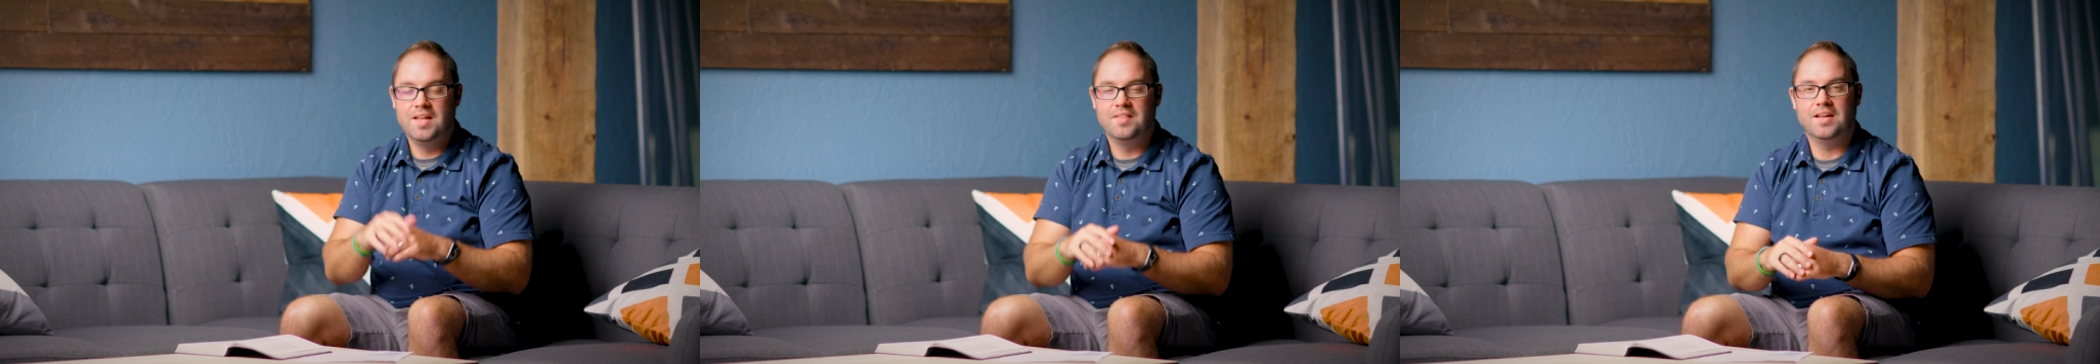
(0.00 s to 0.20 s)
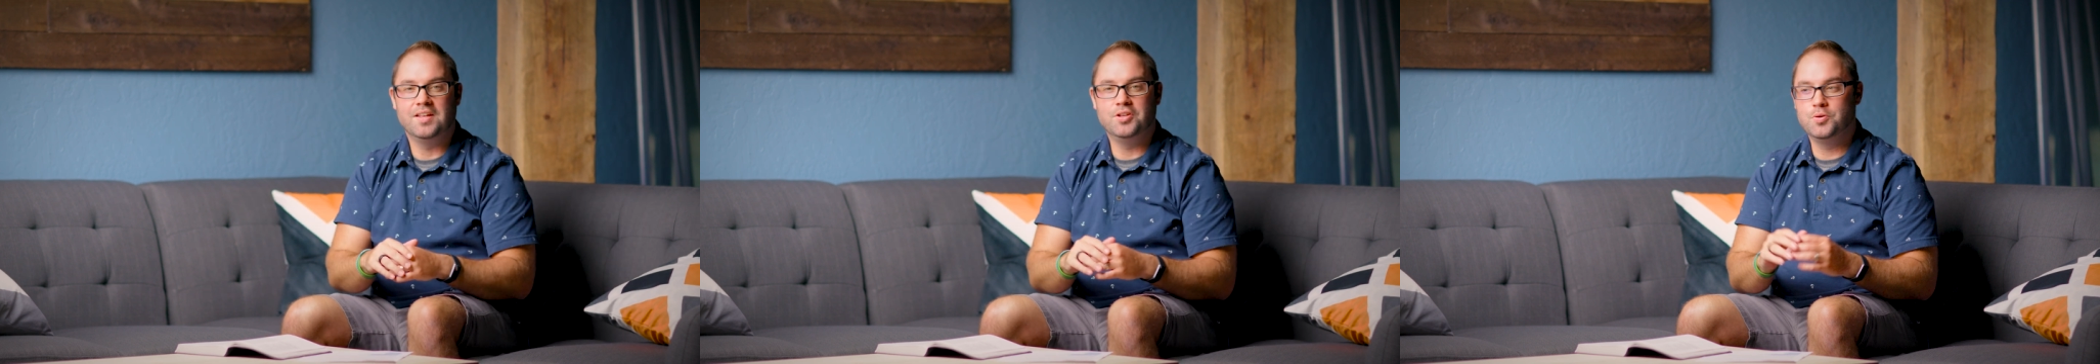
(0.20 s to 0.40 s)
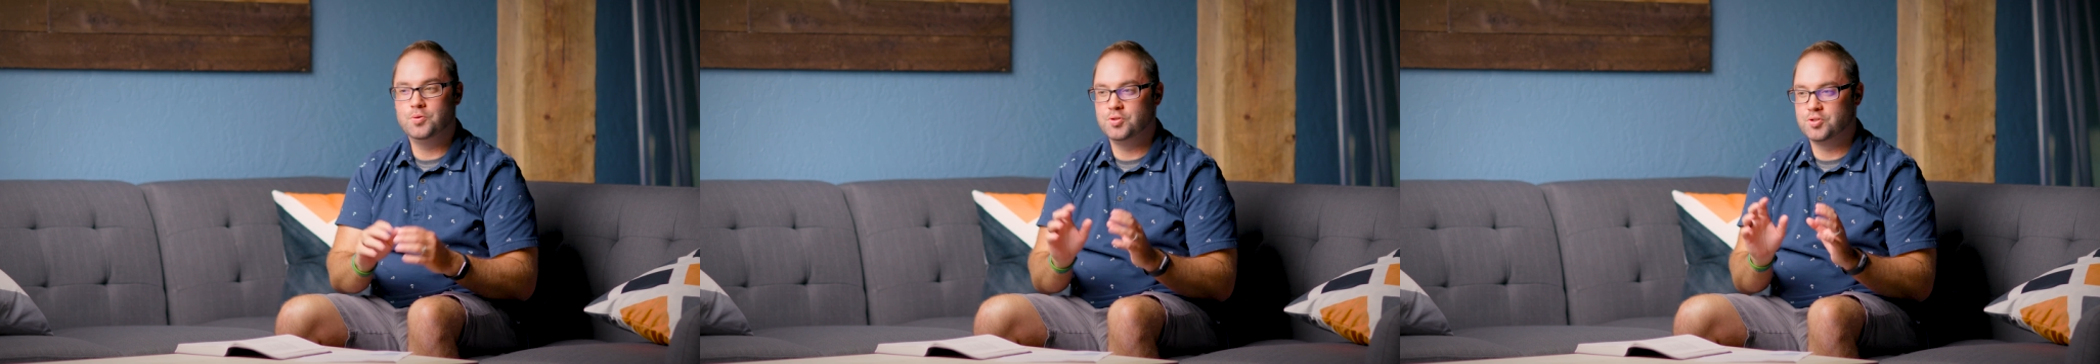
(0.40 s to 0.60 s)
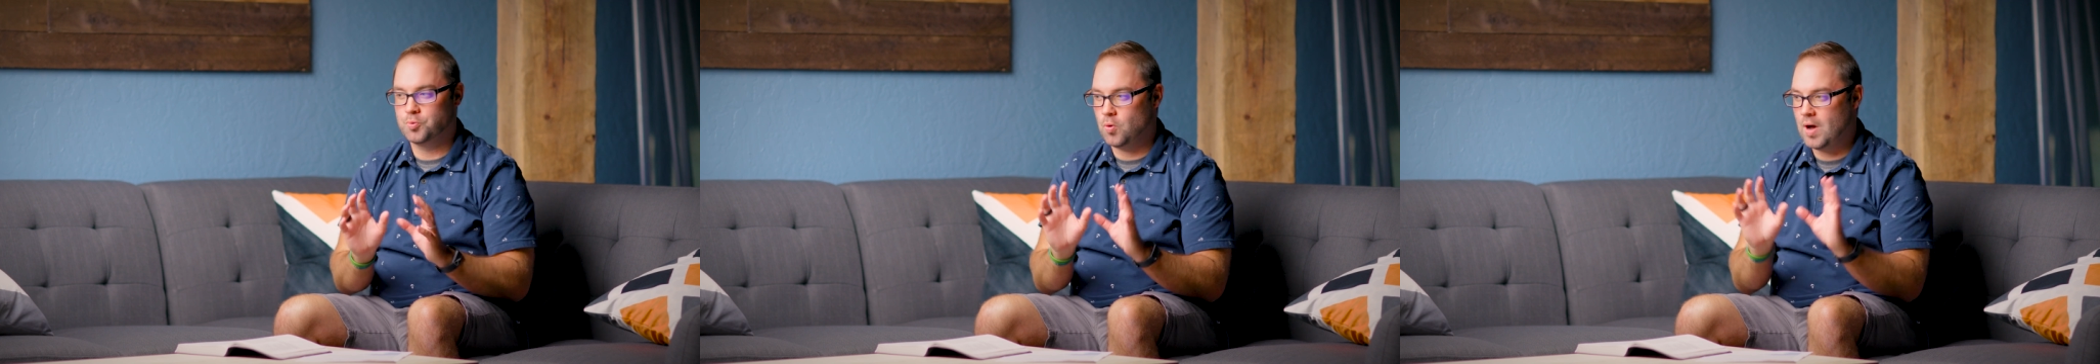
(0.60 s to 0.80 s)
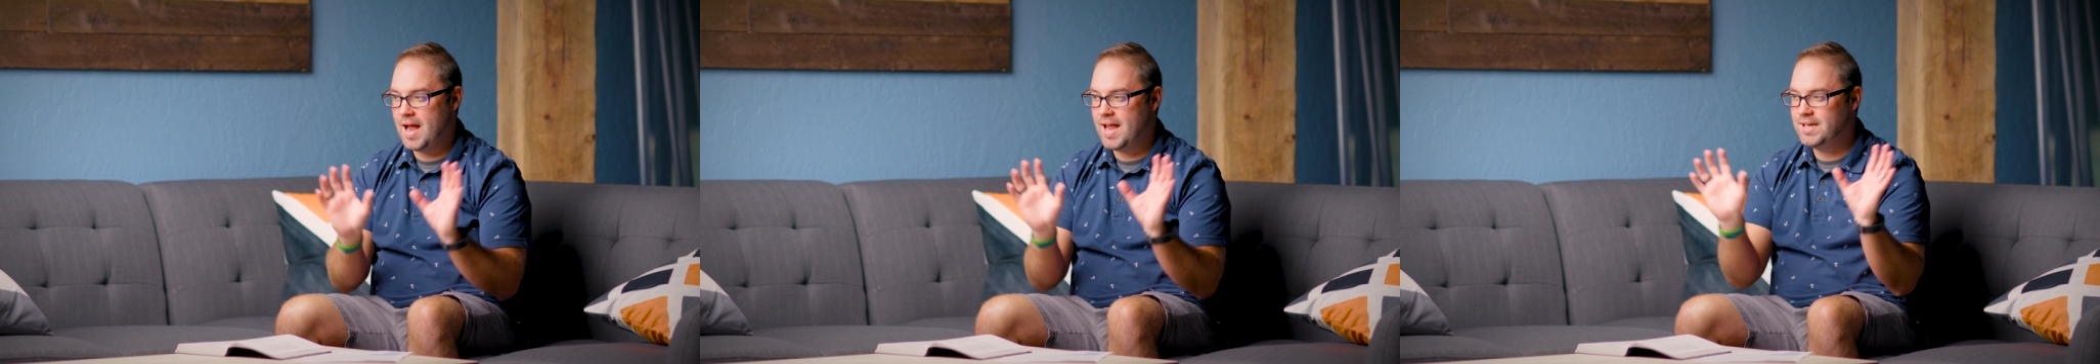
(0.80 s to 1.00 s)
that use
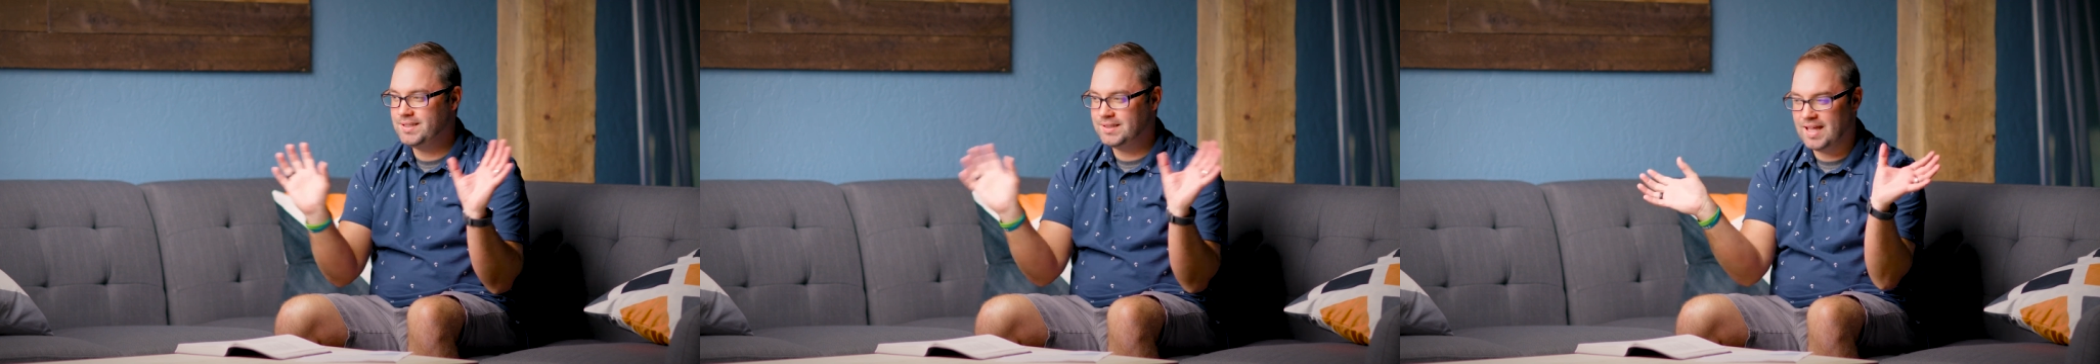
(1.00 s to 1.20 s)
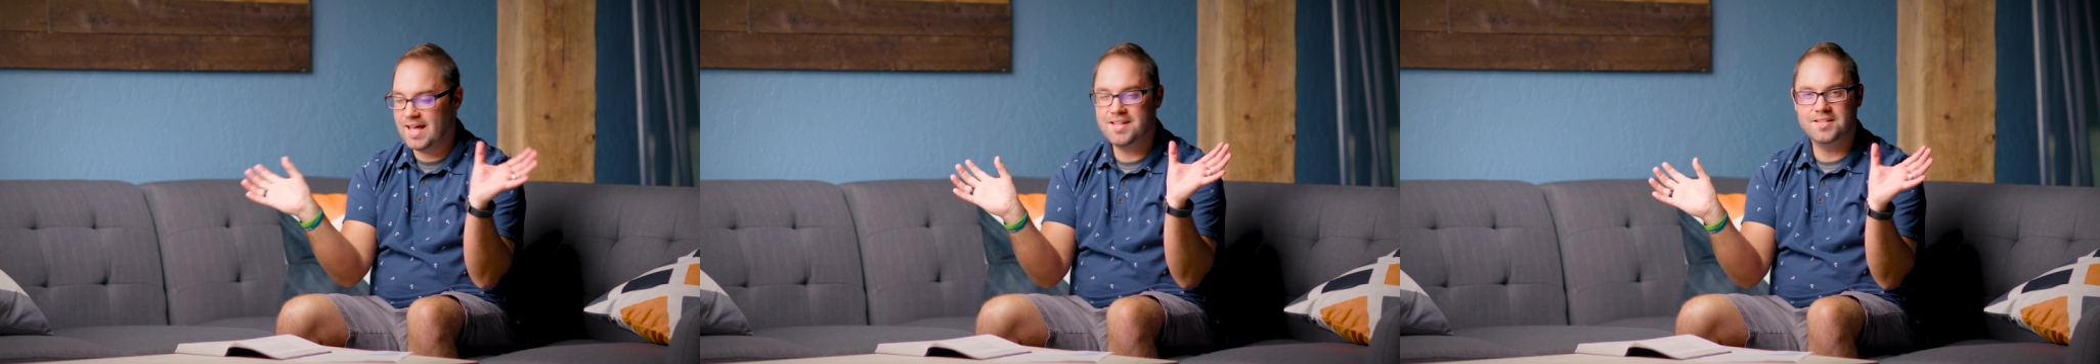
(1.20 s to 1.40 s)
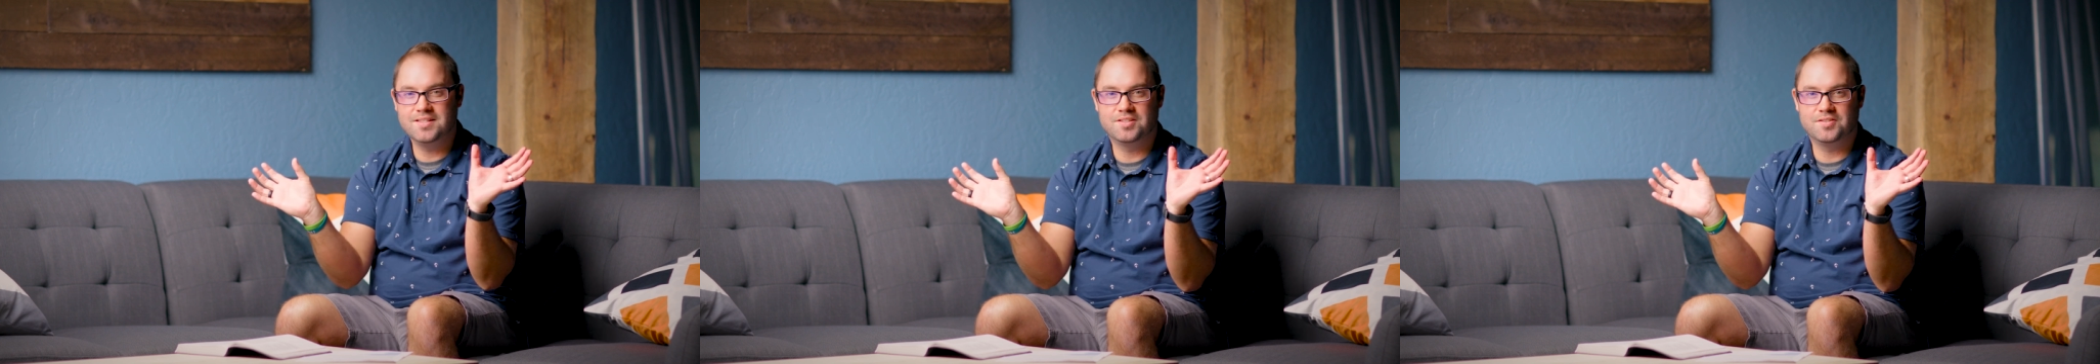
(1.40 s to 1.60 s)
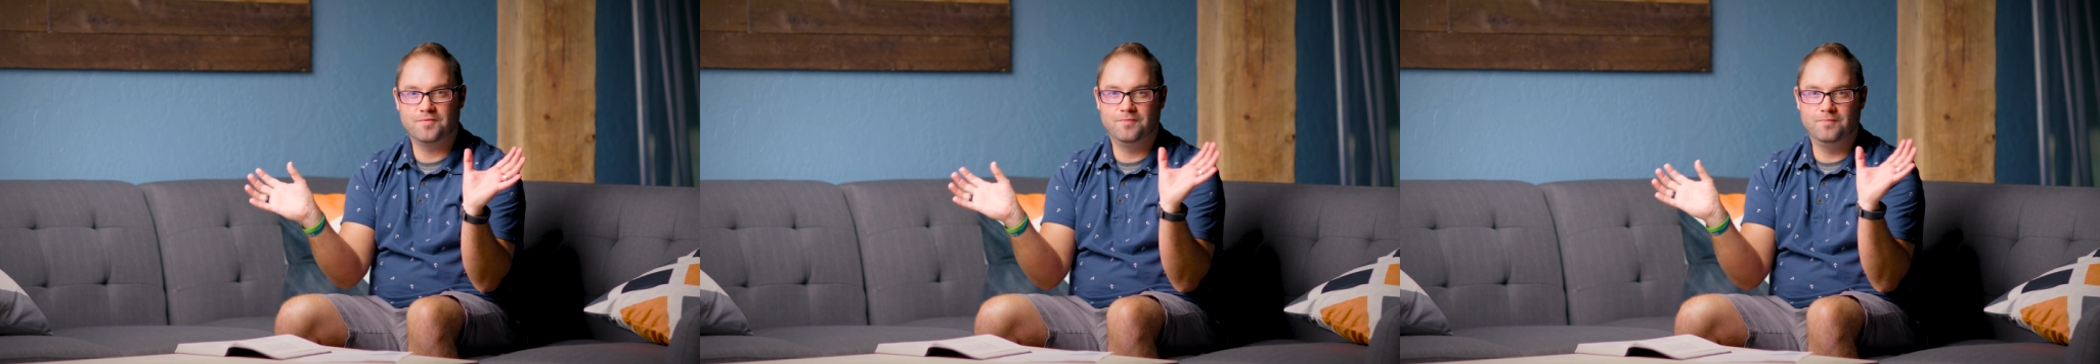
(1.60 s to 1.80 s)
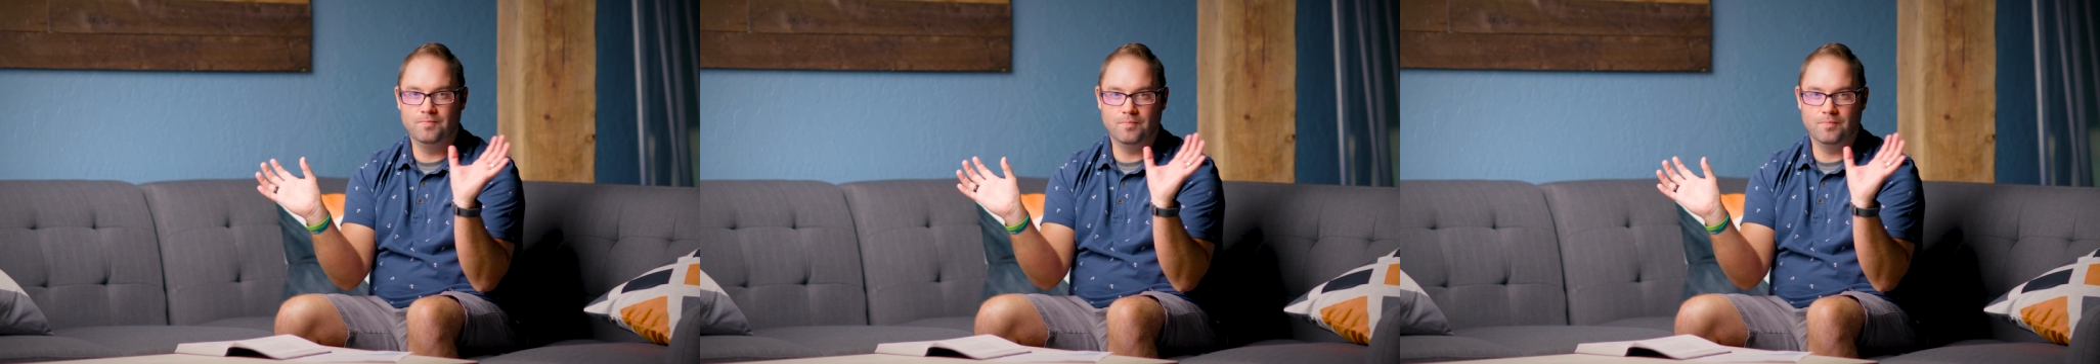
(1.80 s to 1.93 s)
wide lens